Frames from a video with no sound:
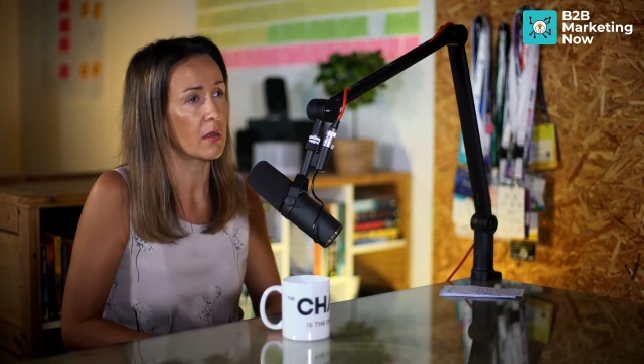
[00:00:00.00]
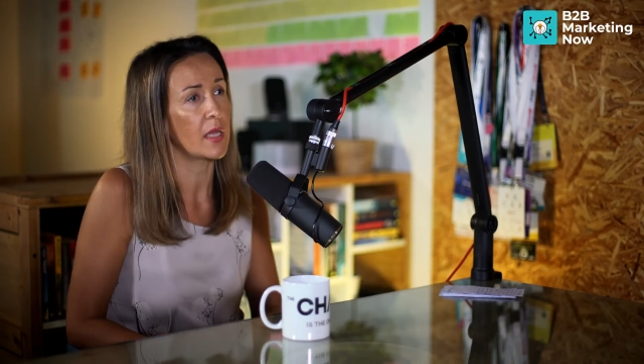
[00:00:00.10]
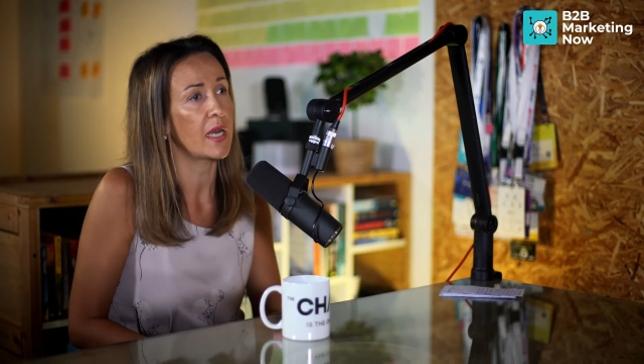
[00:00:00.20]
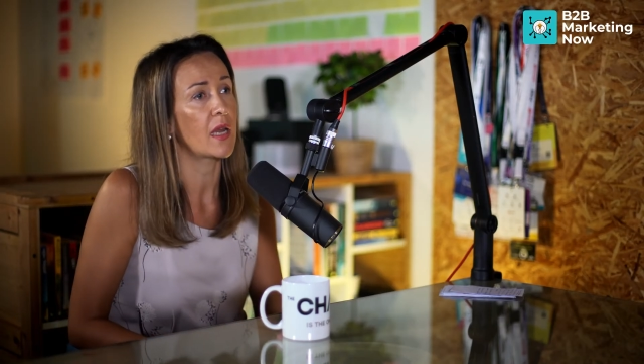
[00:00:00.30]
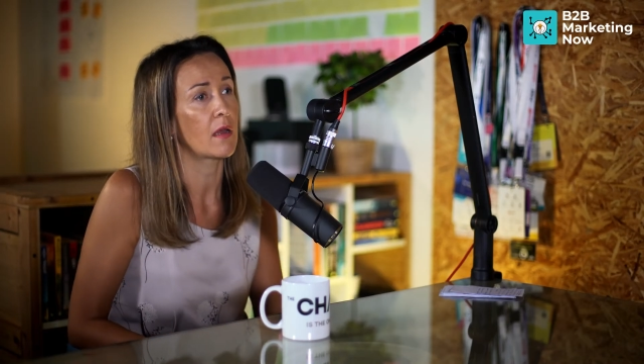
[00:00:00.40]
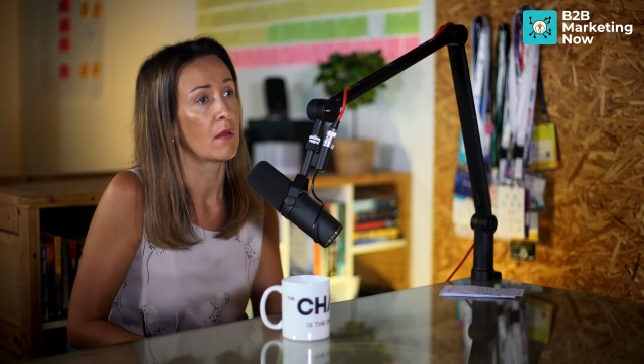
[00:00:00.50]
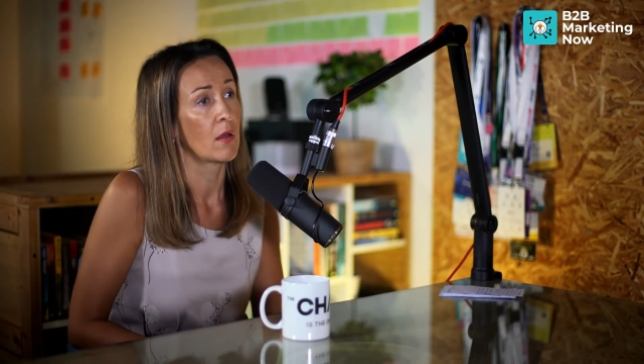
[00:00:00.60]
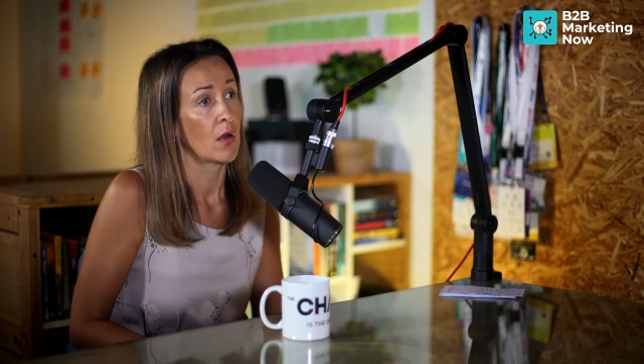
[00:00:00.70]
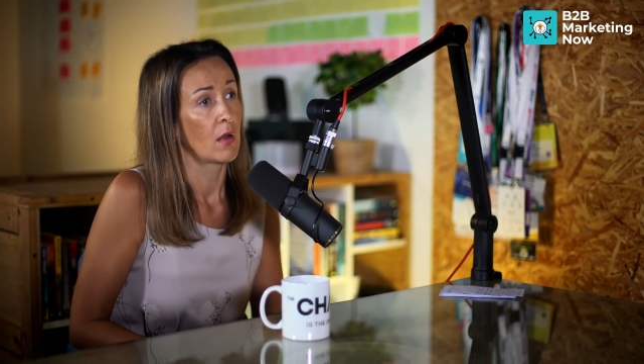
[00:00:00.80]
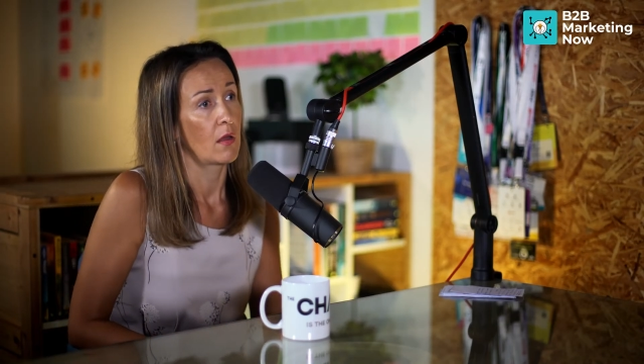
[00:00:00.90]
clear
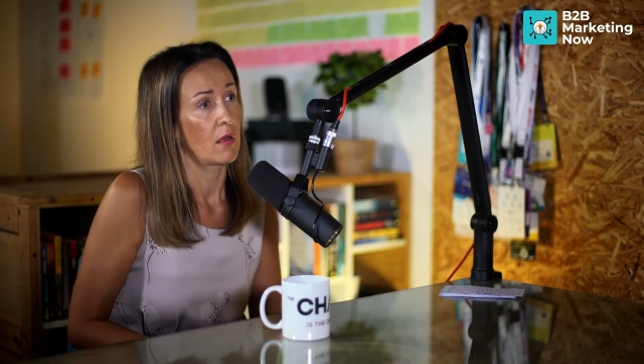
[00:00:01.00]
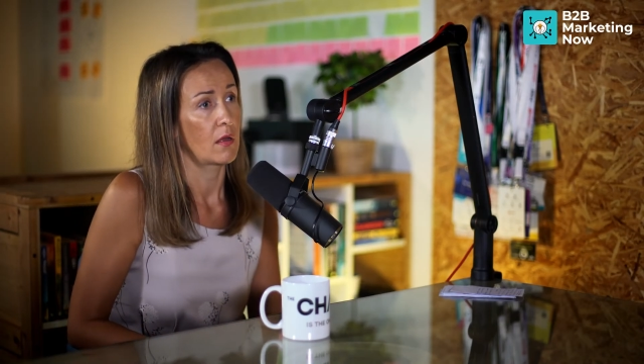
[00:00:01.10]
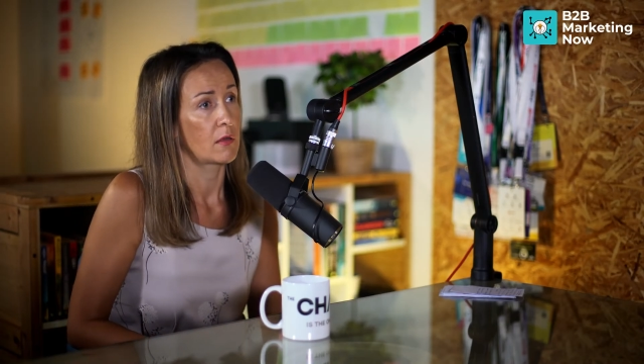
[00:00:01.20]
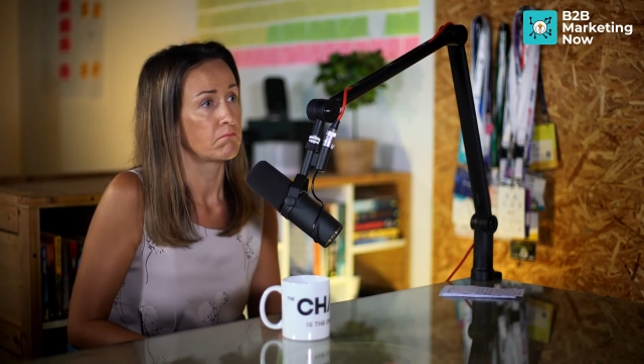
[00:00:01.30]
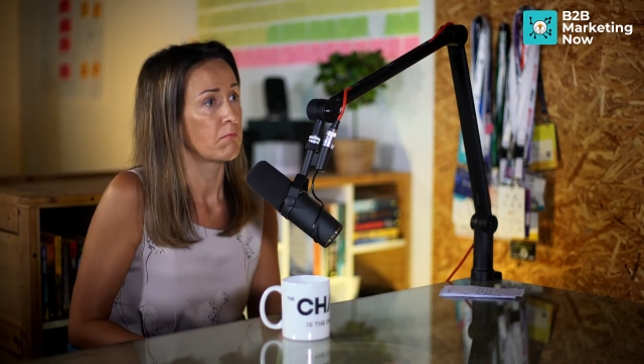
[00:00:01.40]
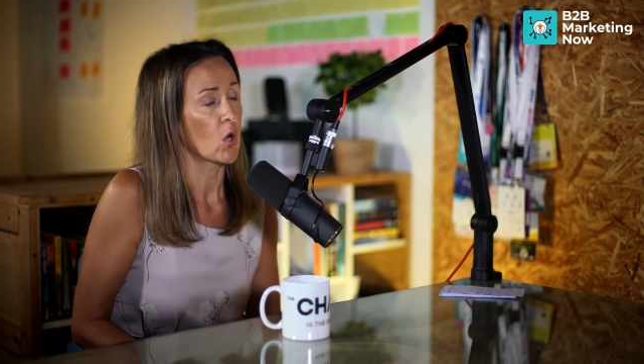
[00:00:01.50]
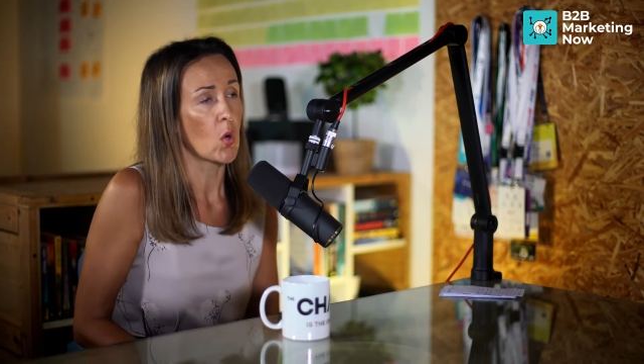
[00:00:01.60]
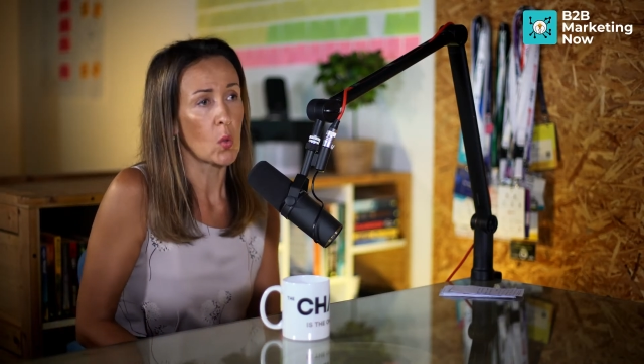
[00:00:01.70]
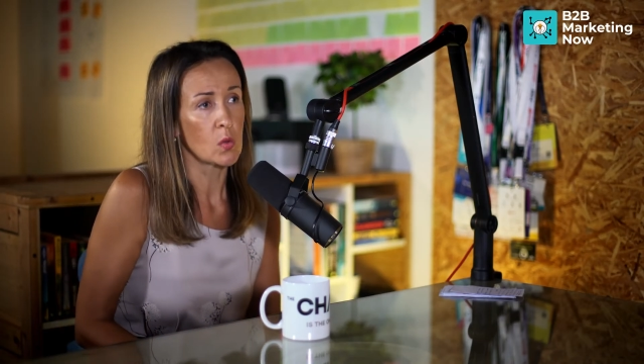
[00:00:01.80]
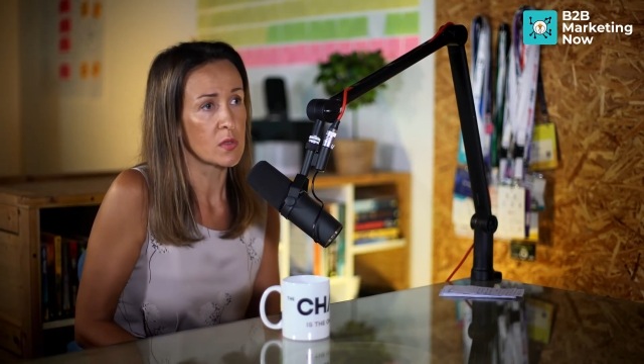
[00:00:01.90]

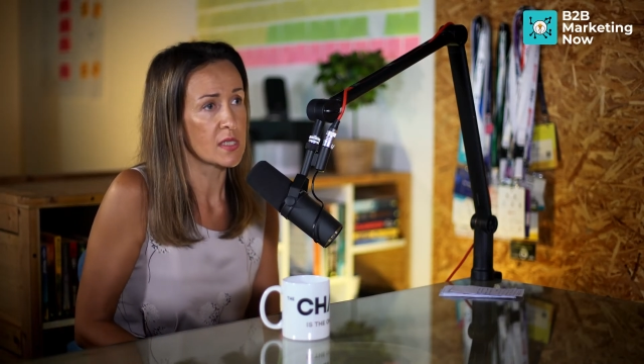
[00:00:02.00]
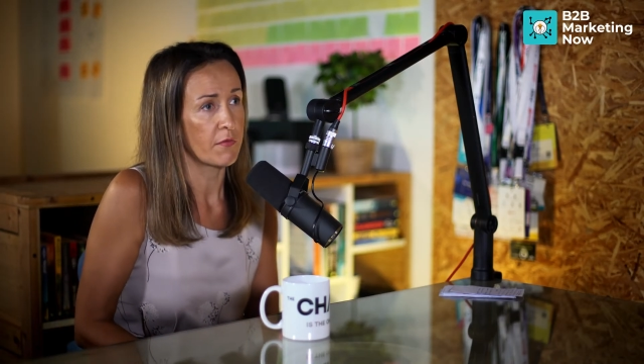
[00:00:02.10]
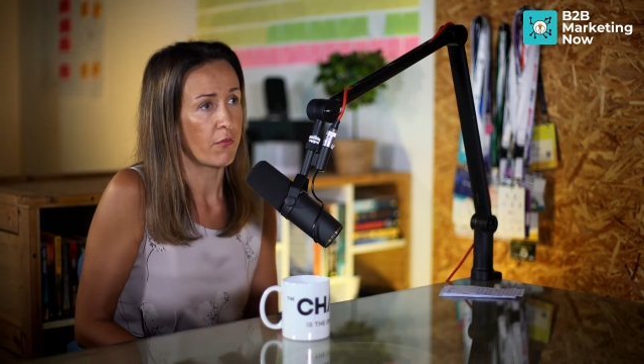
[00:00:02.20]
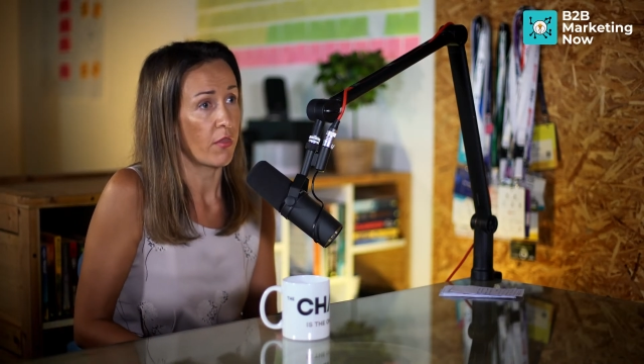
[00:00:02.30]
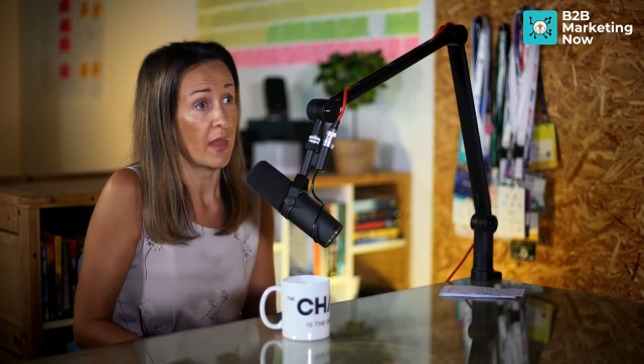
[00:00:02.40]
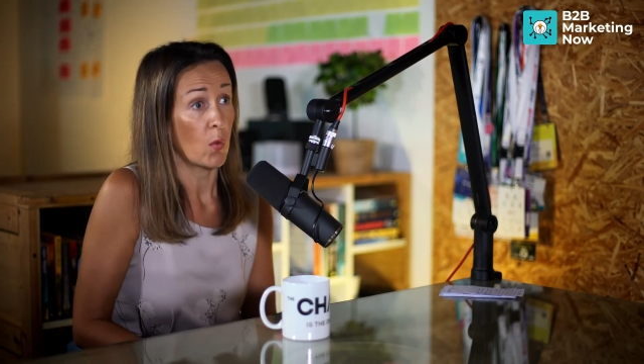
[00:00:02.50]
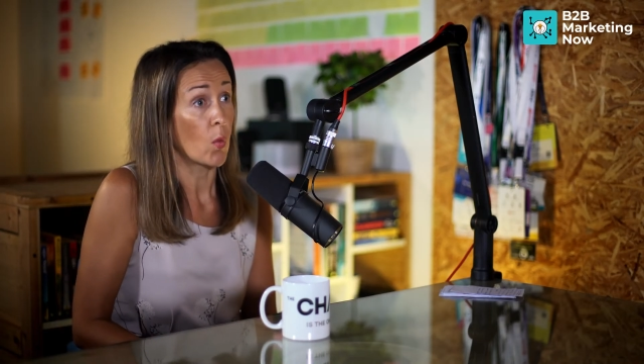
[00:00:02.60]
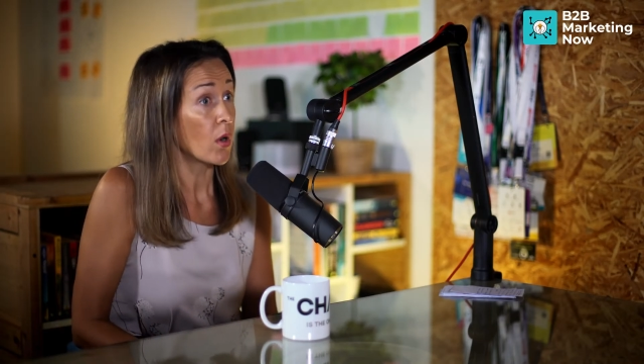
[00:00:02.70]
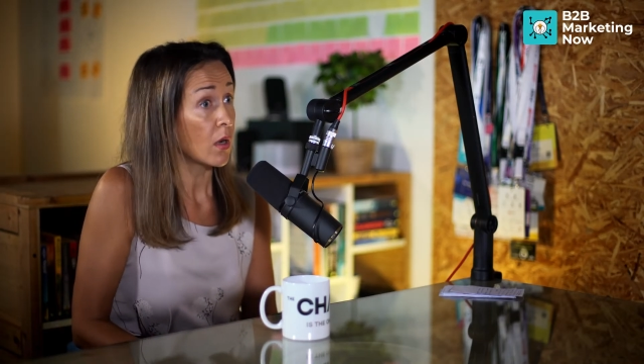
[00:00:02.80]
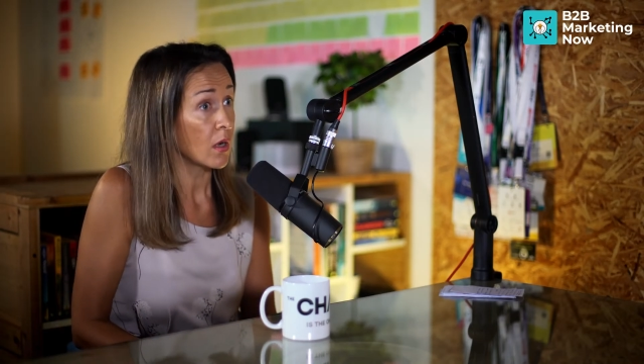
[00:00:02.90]
goals for their
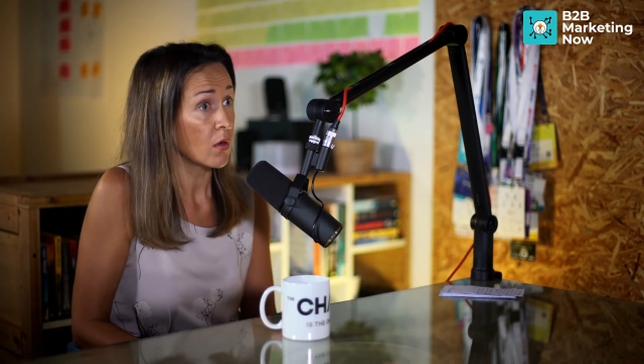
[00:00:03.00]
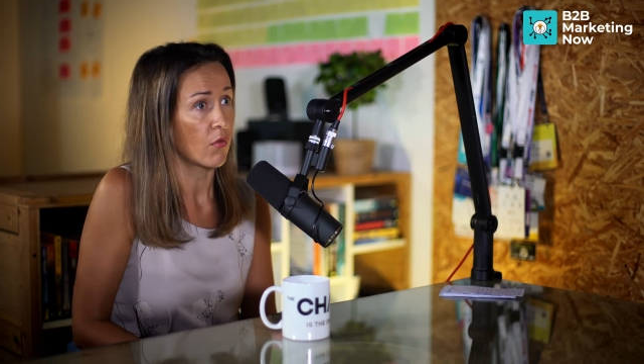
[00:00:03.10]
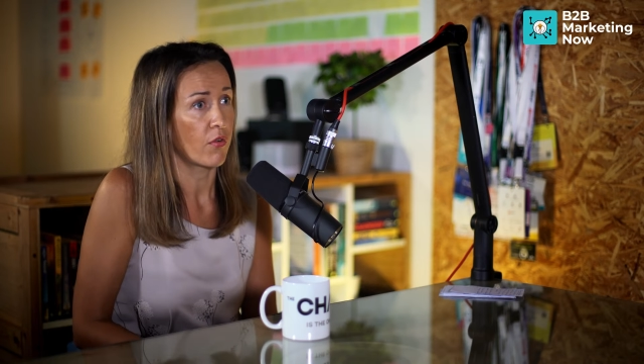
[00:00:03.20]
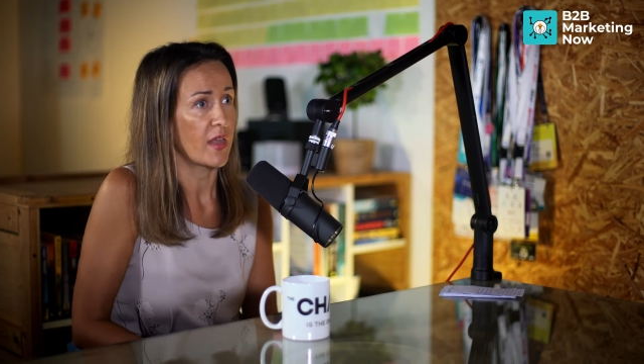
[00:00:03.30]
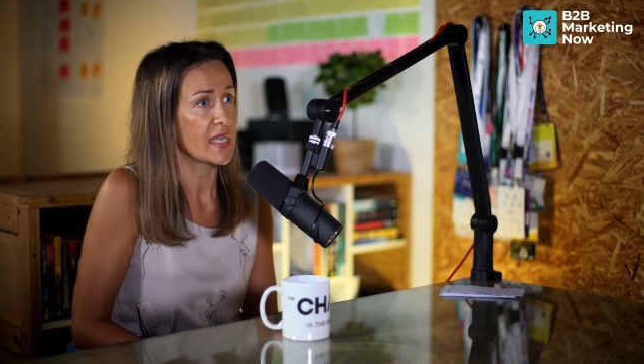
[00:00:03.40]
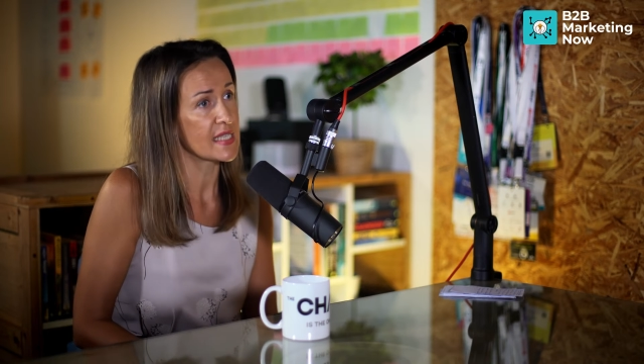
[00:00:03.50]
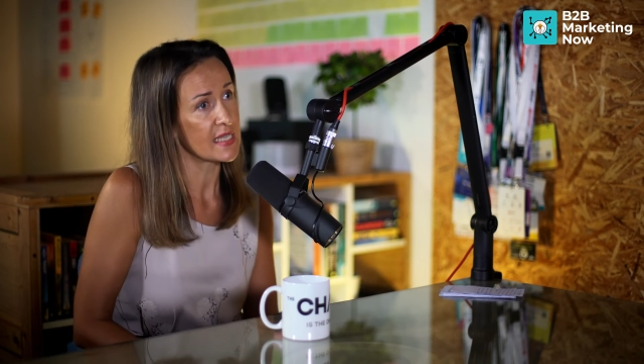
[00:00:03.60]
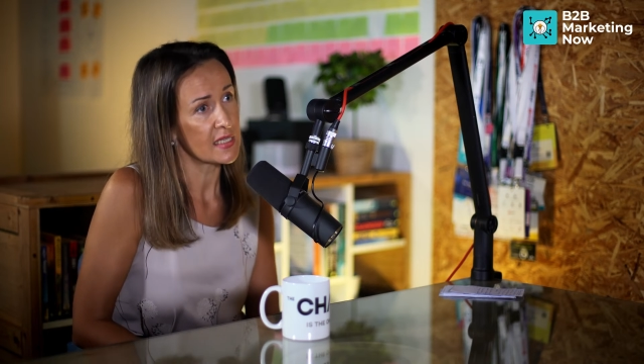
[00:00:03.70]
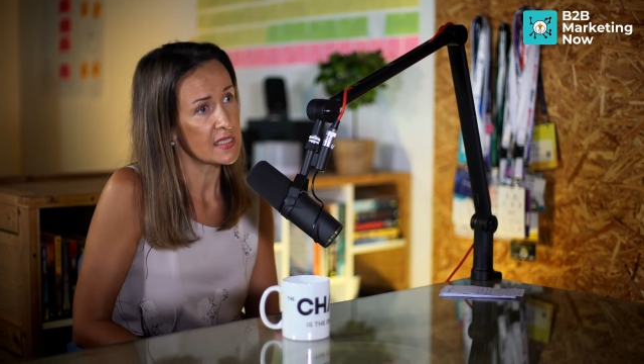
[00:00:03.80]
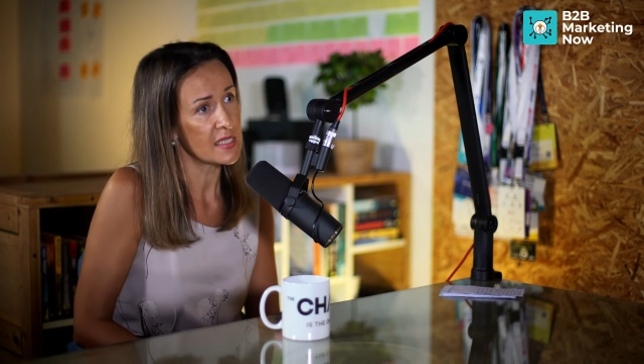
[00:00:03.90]
work or for their
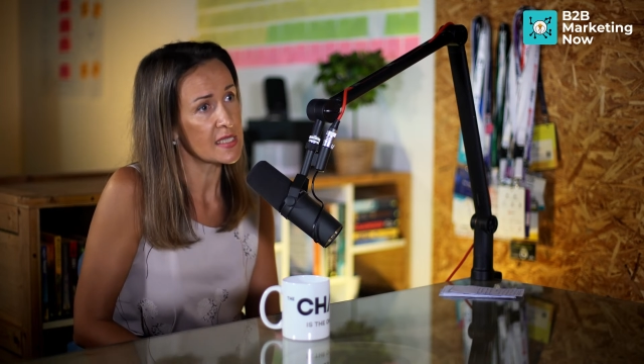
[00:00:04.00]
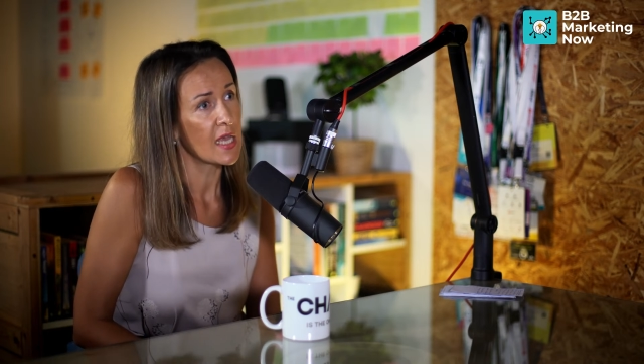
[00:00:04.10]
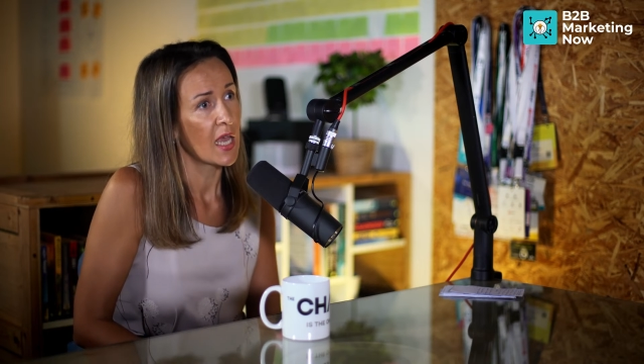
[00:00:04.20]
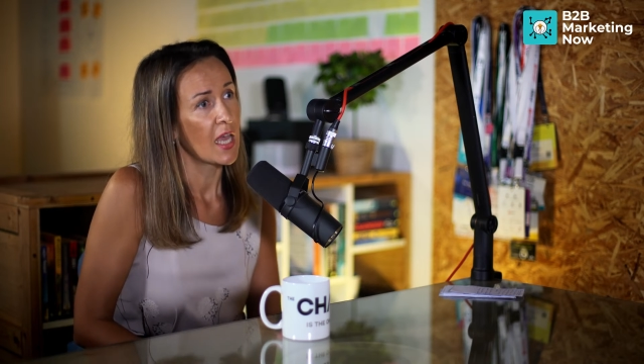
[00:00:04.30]
studies,